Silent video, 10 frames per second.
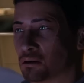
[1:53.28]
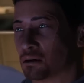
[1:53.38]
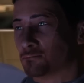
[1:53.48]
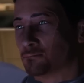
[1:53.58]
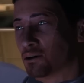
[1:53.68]

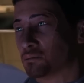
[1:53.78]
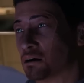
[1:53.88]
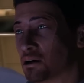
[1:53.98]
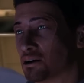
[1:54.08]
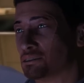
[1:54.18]
I'm going to
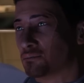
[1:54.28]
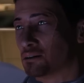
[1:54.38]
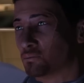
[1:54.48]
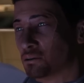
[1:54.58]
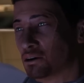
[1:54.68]
take a step
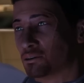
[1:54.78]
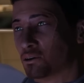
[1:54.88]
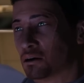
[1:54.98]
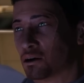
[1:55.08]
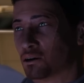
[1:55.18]
towards you
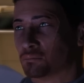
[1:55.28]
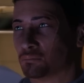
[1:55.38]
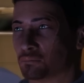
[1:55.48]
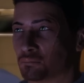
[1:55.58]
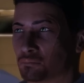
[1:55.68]
now.
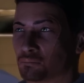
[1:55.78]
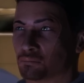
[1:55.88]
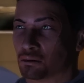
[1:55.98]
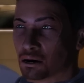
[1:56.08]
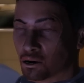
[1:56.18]

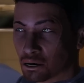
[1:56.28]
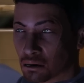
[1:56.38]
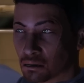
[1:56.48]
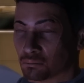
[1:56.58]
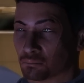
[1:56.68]

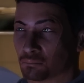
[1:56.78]
Okay?